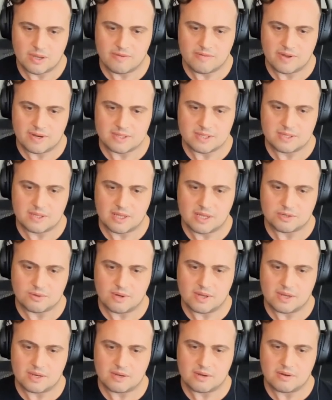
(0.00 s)
And we've kind of seen that
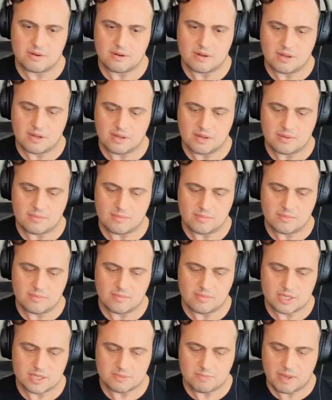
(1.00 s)
trend um,
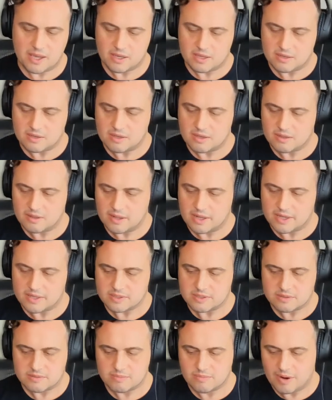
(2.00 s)
expand in the
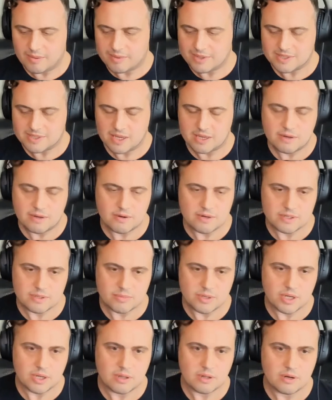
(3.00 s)
last probably 10 years
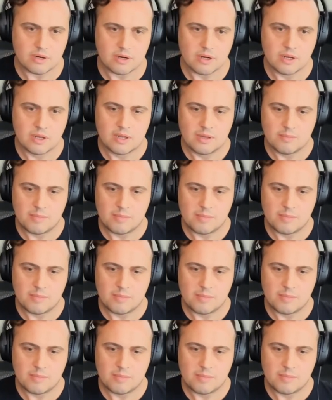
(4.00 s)
in particular.